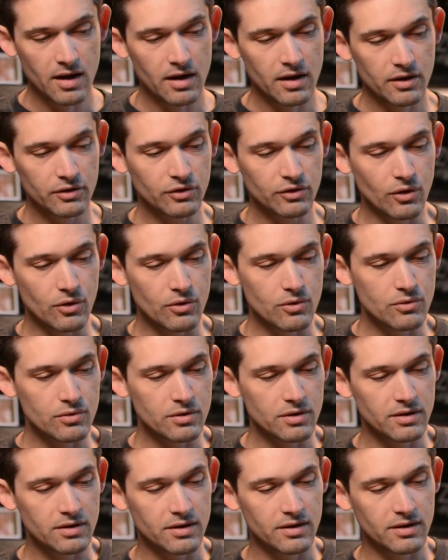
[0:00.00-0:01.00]

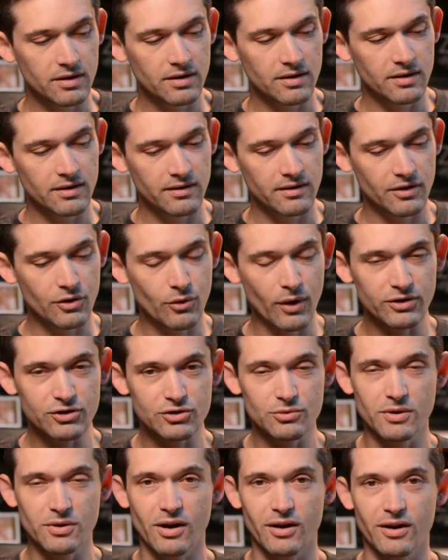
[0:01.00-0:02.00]
So the
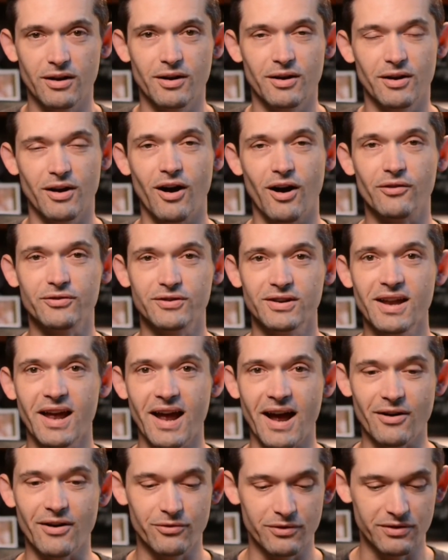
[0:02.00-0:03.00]
question we uh, often
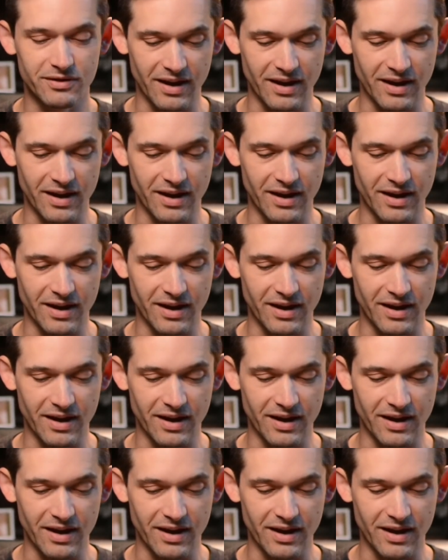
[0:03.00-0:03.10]
have with